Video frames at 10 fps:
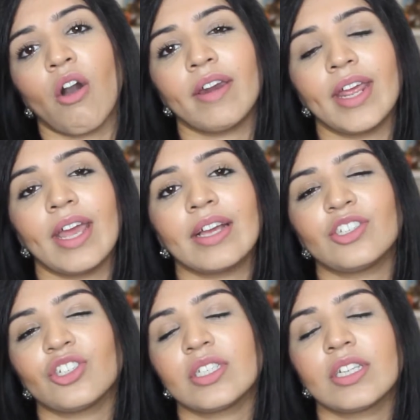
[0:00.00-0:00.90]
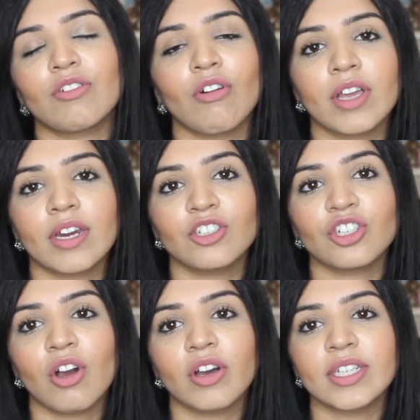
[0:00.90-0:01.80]
on it. I just did not get a
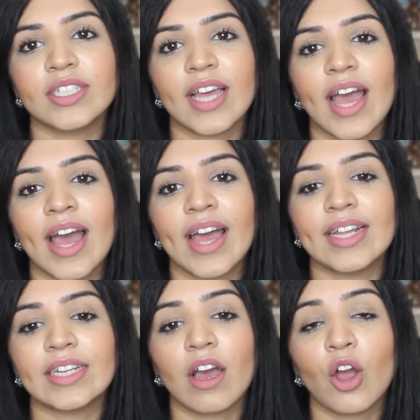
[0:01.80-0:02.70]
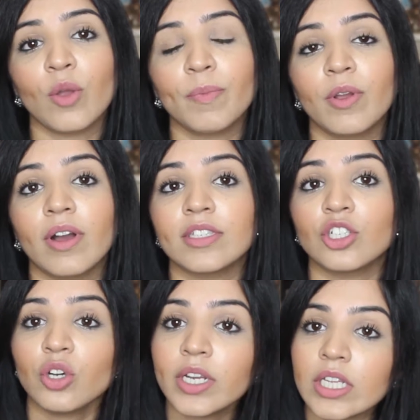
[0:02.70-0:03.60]
chance, and I hope you guys
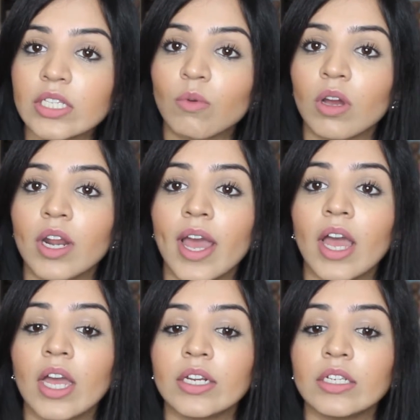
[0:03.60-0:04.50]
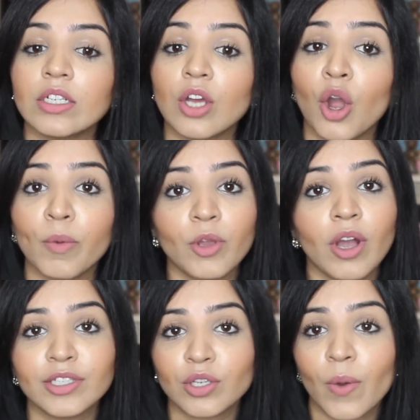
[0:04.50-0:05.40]
enjoyed this one, and hope you
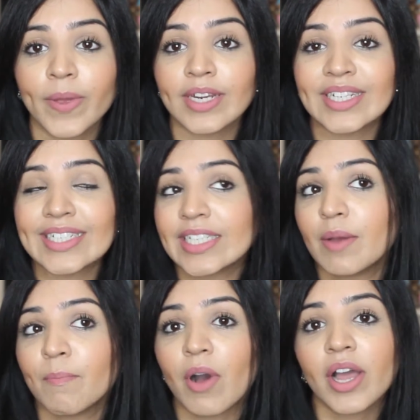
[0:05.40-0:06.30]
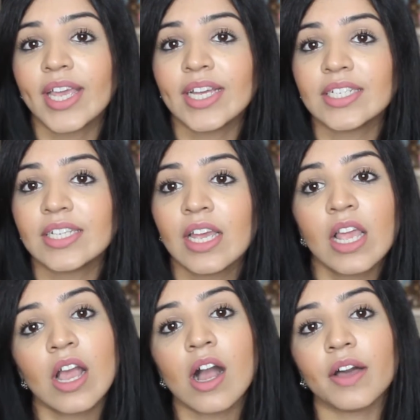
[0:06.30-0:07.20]
guys go and buy it.
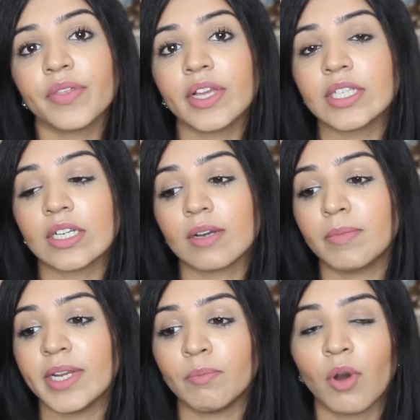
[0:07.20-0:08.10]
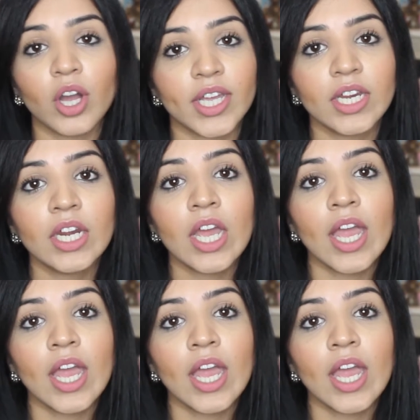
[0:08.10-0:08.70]
I think it's a complete bargain,